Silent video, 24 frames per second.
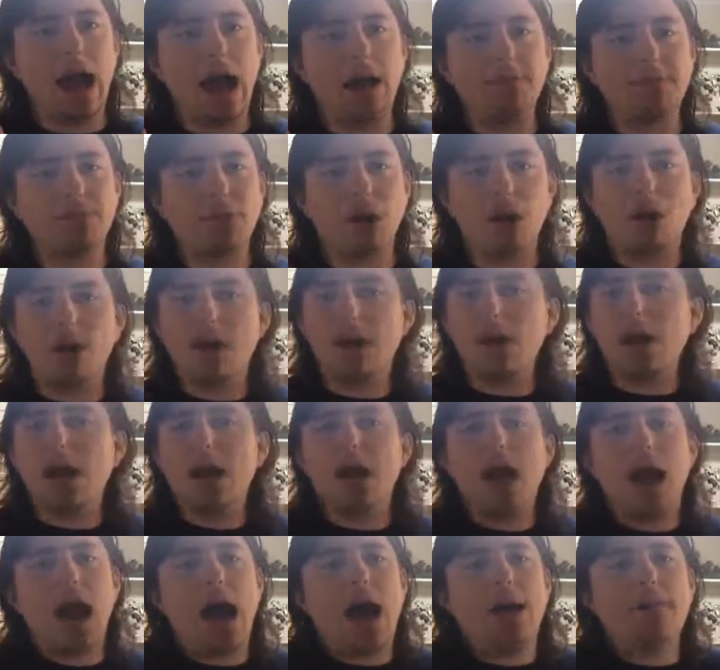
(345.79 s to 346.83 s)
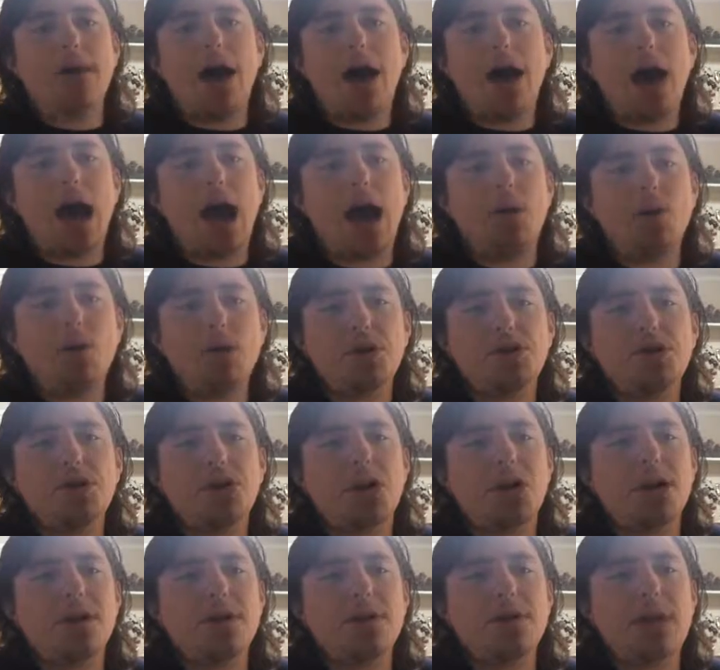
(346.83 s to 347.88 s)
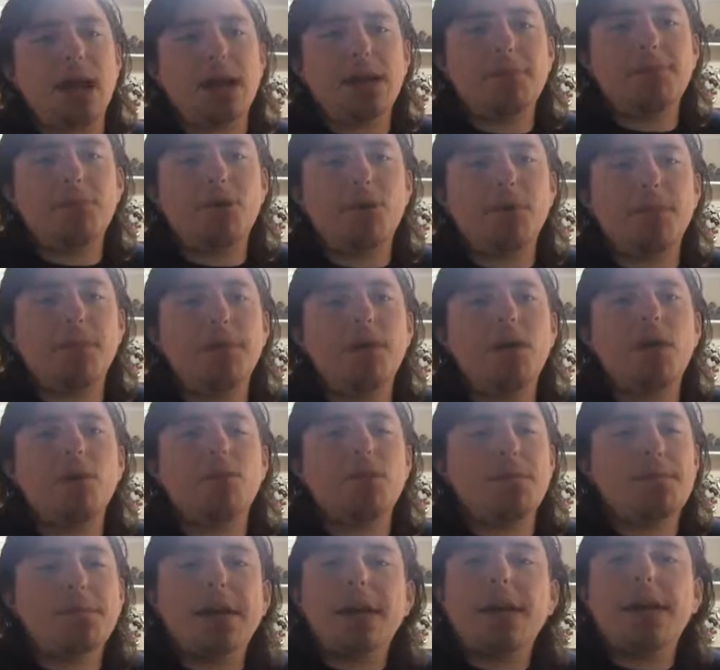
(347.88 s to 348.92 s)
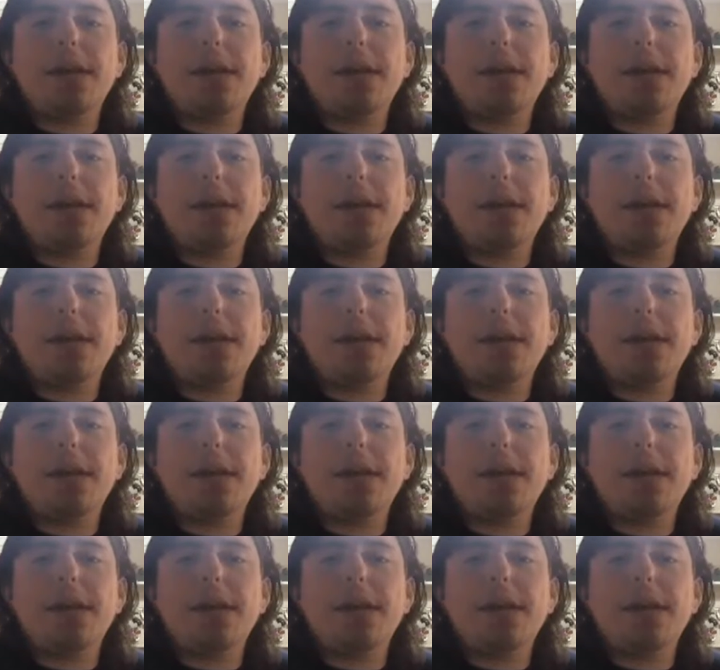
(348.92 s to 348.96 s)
I'm sorry, I wish Natalie Portman would have